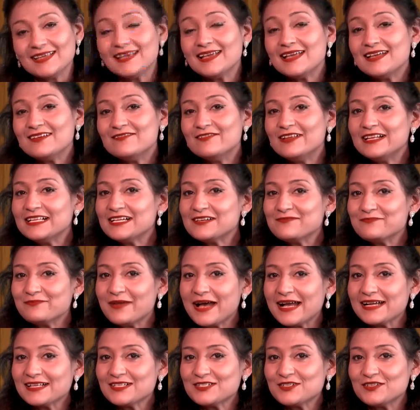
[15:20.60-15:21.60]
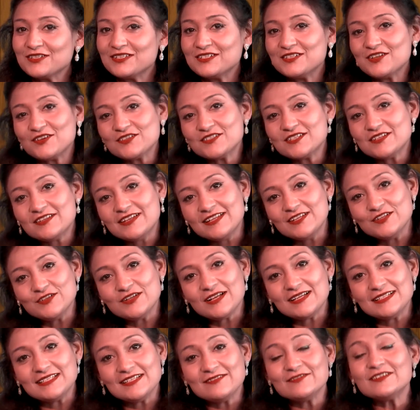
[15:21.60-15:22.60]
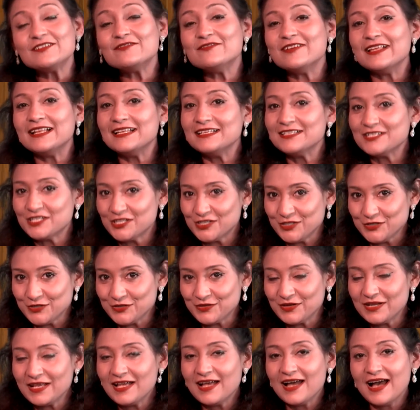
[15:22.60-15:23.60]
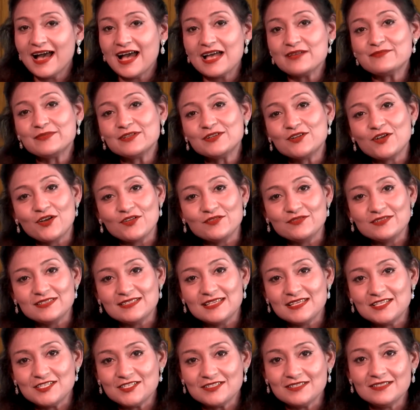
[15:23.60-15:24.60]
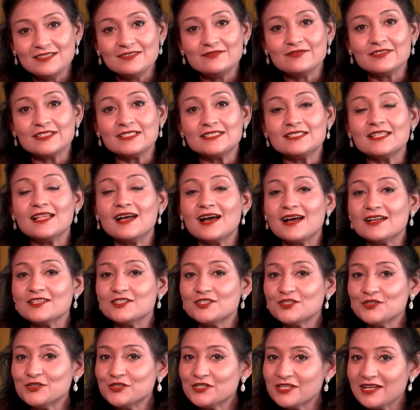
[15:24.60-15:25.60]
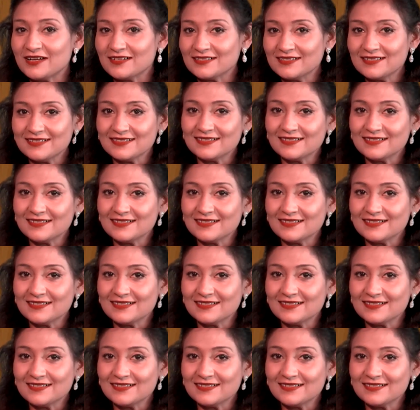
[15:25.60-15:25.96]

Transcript: Welcome back to the Dr. Renuka David Wellness Show. I'm in conversation with Anju Shankar.